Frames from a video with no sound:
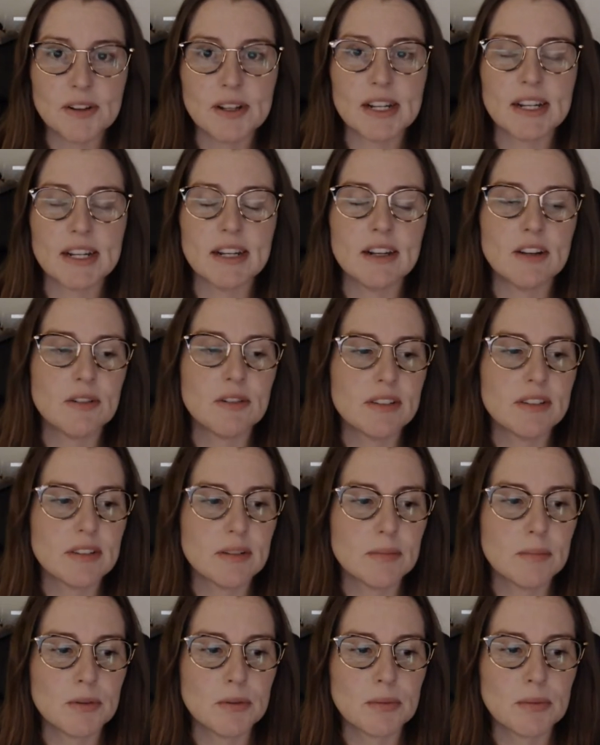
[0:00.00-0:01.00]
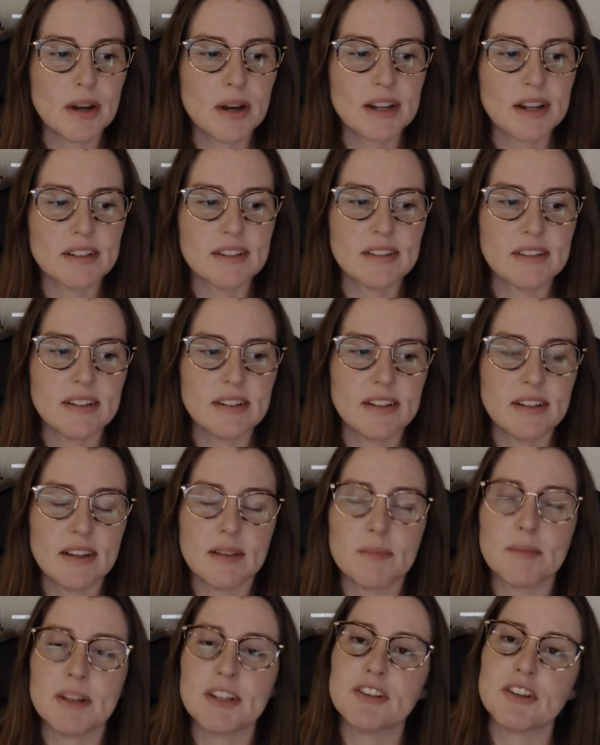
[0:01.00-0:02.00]
And I know with Simple Practice,
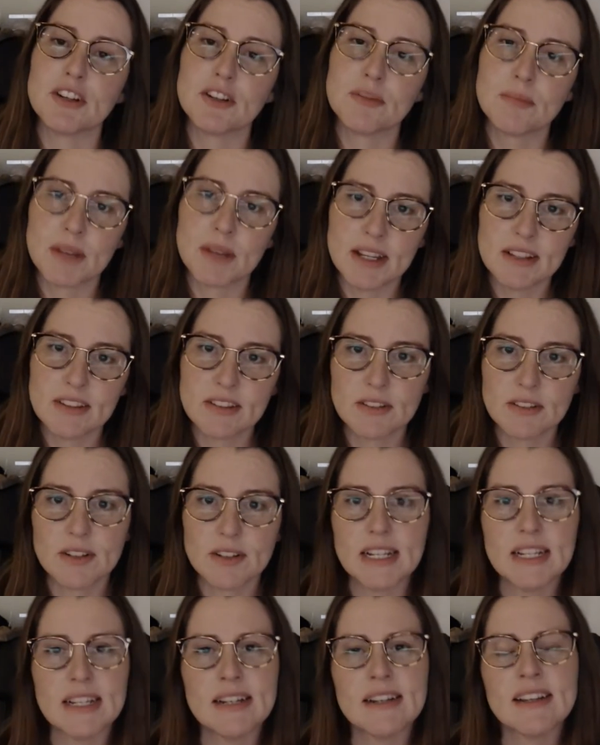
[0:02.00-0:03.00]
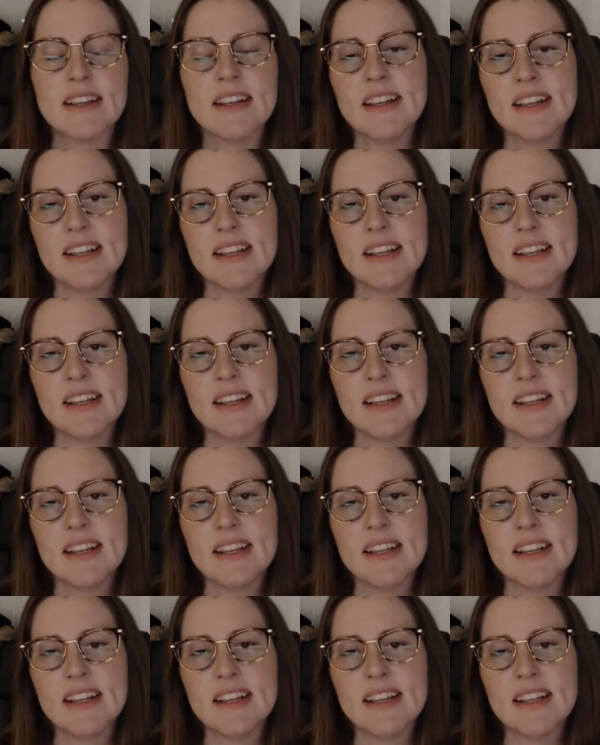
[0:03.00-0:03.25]
anytime I shared my screen,